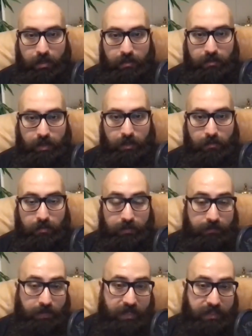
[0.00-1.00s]
So
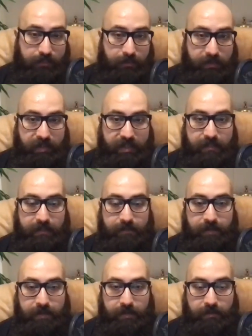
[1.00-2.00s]
if you ask me, that's a
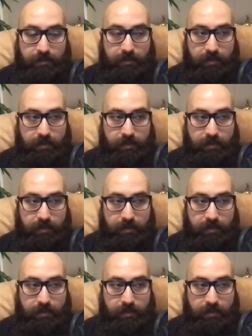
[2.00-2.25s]
very